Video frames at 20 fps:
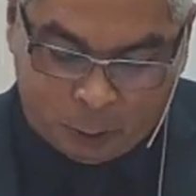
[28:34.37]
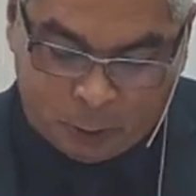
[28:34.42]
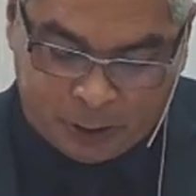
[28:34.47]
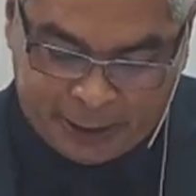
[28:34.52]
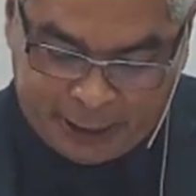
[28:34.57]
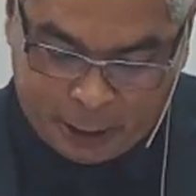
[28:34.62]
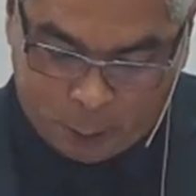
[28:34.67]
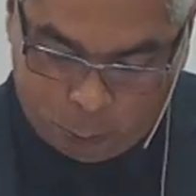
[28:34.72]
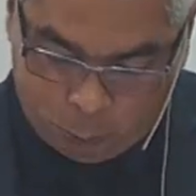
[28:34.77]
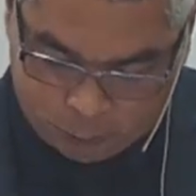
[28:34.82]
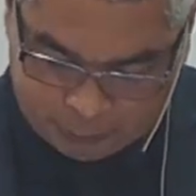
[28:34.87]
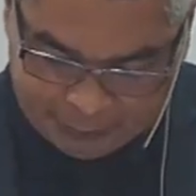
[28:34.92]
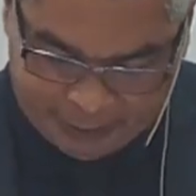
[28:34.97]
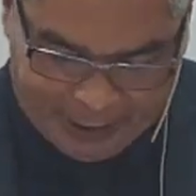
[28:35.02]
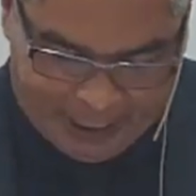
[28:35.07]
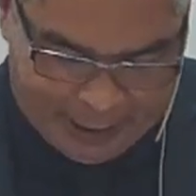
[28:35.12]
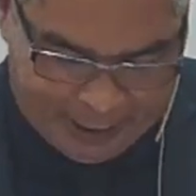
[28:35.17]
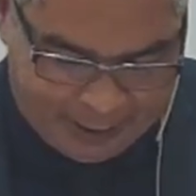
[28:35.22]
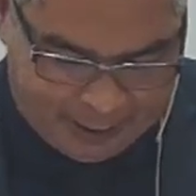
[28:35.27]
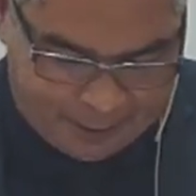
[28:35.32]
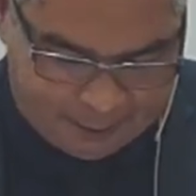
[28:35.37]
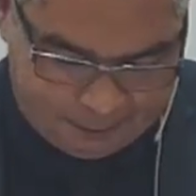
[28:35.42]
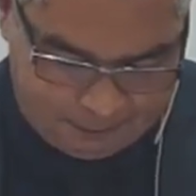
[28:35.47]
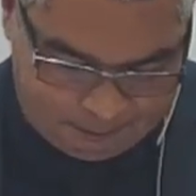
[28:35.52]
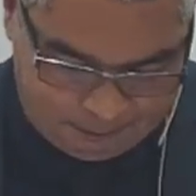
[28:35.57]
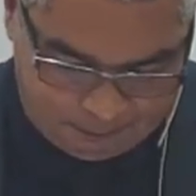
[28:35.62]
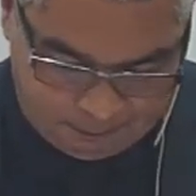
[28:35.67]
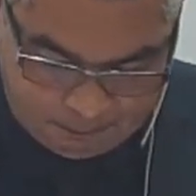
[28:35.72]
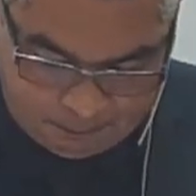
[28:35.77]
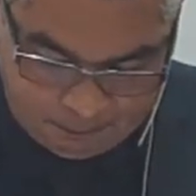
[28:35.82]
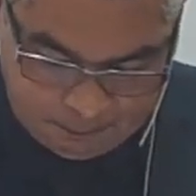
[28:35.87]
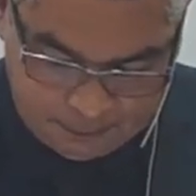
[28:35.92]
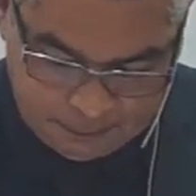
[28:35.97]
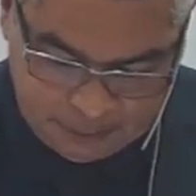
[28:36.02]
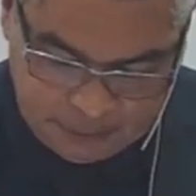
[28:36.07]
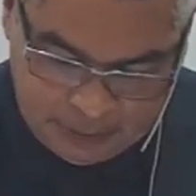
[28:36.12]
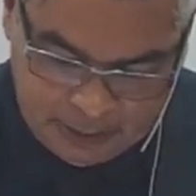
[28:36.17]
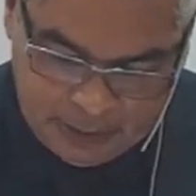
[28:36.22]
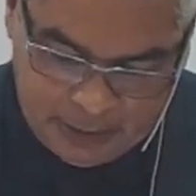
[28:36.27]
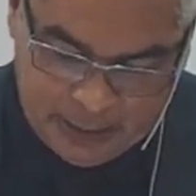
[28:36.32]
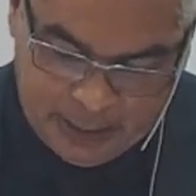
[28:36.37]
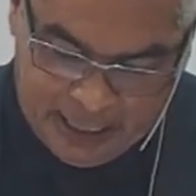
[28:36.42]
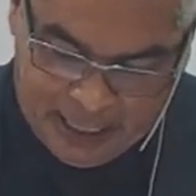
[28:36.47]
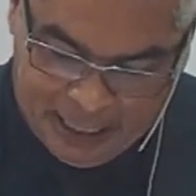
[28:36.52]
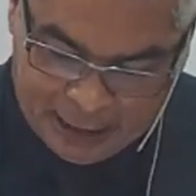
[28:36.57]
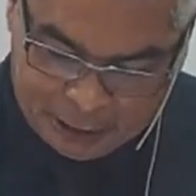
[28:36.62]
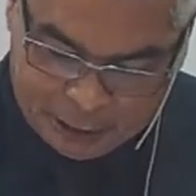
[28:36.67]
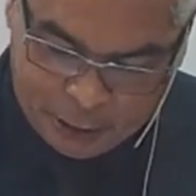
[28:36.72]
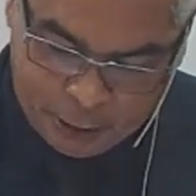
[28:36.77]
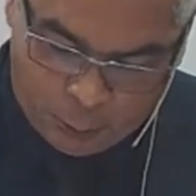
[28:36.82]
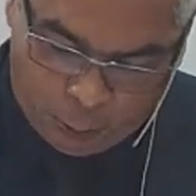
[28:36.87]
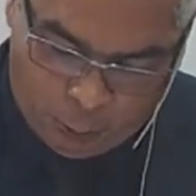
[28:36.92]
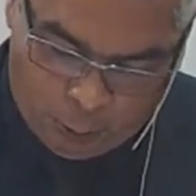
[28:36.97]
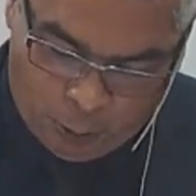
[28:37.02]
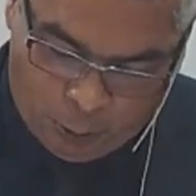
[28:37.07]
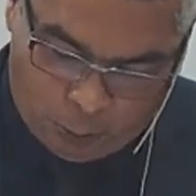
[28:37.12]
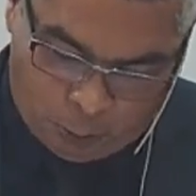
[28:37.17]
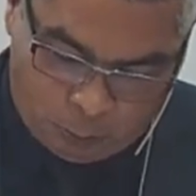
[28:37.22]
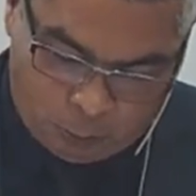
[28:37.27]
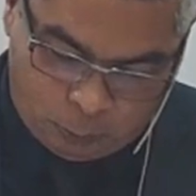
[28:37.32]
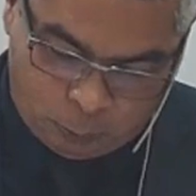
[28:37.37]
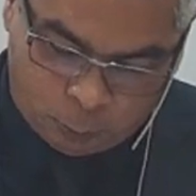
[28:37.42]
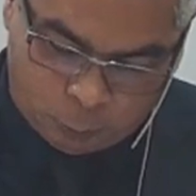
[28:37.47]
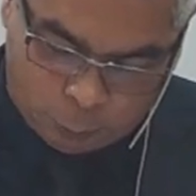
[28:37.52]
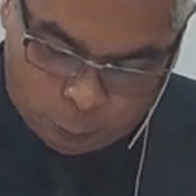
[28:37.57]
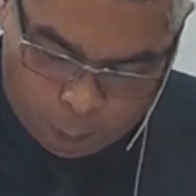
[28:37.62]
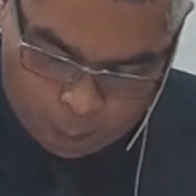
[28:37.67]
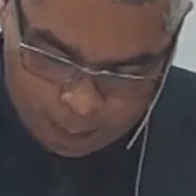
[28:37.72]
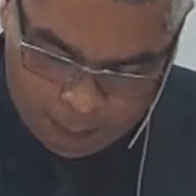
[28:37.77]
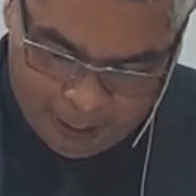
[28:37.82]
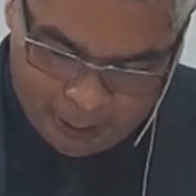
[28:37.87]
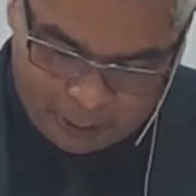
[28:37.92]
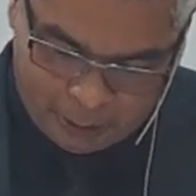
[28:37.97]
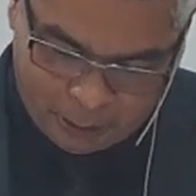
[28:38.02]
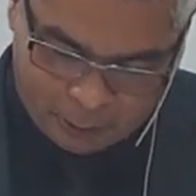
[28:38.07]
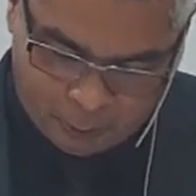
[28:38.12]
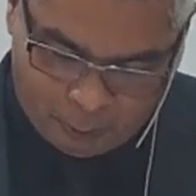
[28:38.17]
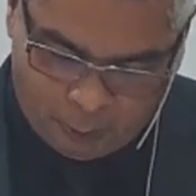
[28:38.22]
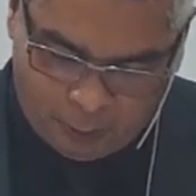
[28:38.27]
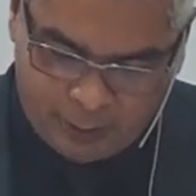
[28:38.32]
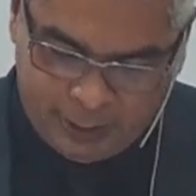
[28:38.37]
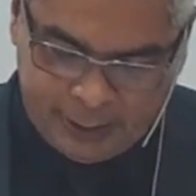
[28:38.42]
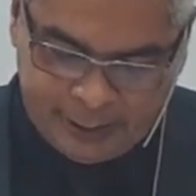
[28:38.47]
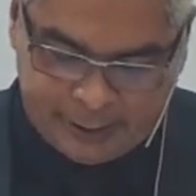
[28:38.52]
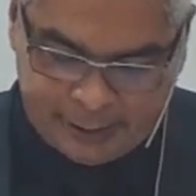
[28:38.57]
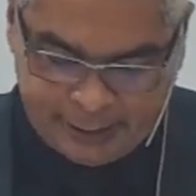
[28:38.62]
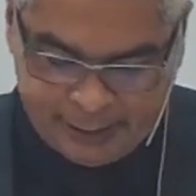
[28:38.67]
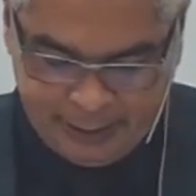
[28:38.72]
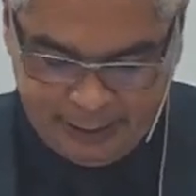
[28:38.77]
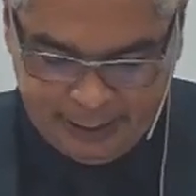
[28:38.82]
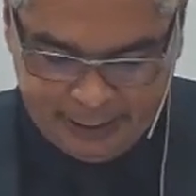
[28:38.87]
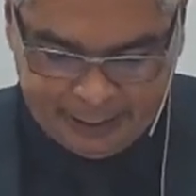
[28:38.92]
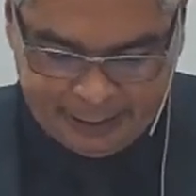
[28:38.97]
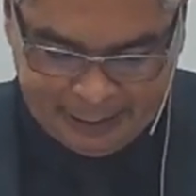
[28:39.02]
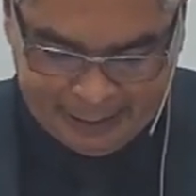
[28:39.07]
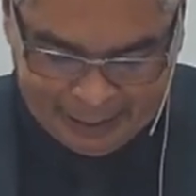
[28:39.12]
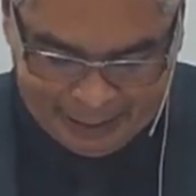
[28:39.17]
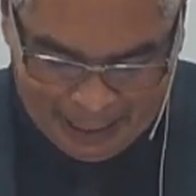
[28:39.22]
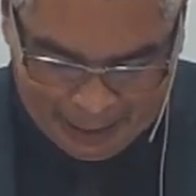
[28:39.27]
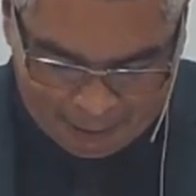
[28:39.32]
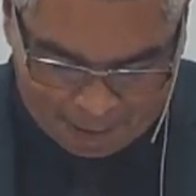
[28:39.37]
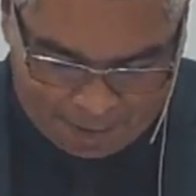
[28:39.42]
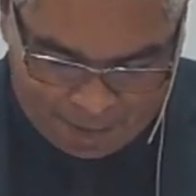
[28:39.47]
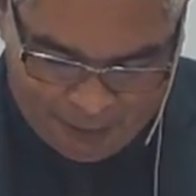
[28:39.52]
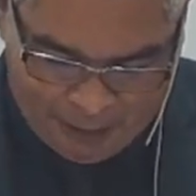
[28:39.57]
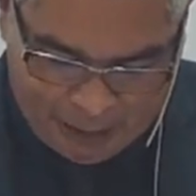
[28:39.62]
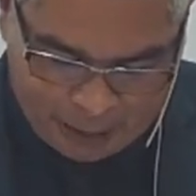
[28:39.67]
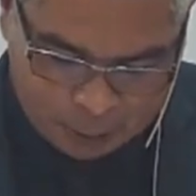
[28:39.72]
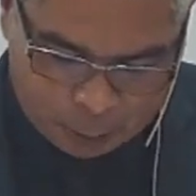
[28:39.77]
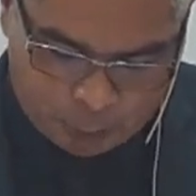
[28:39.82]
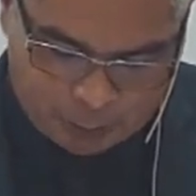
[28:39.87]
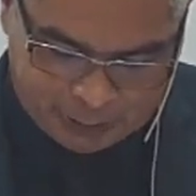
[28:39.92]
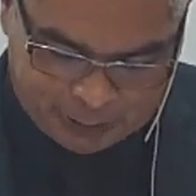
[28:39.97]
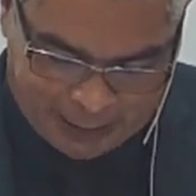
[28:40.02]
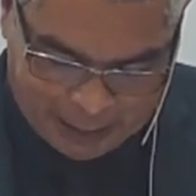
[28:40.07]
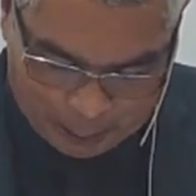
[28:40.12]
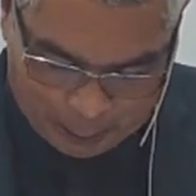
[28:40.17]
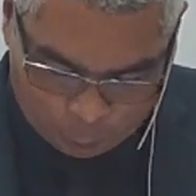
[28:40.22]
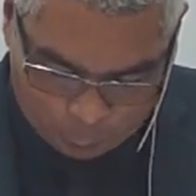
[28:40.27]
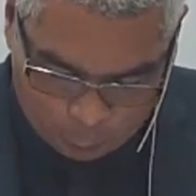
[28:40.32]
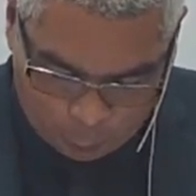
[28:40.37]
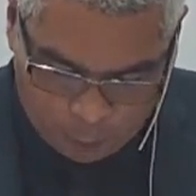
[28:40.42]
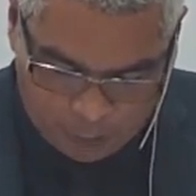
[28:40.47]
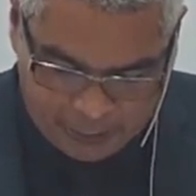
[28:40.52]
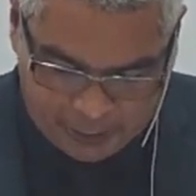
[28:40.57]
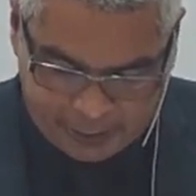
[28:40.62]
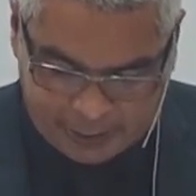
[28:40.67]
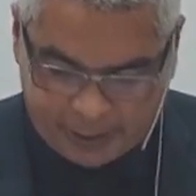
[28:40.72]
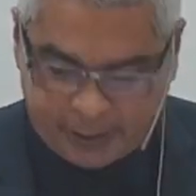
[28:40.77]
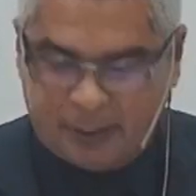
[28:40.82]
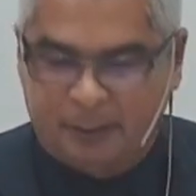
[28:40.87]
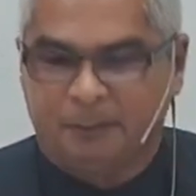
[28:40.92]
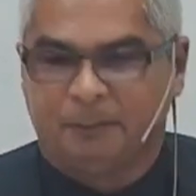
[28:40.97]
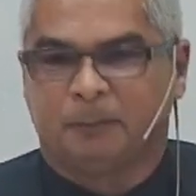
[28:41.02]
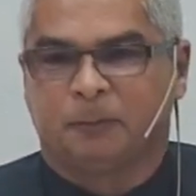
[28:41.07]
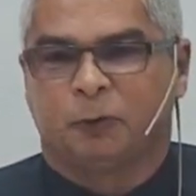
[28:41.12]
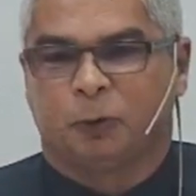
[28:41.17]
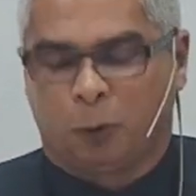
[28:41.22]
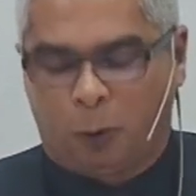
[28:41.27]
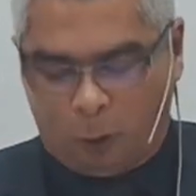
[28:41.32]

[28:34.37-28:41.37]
that in, in some way, anyway, was against us. He removed it from our midst and,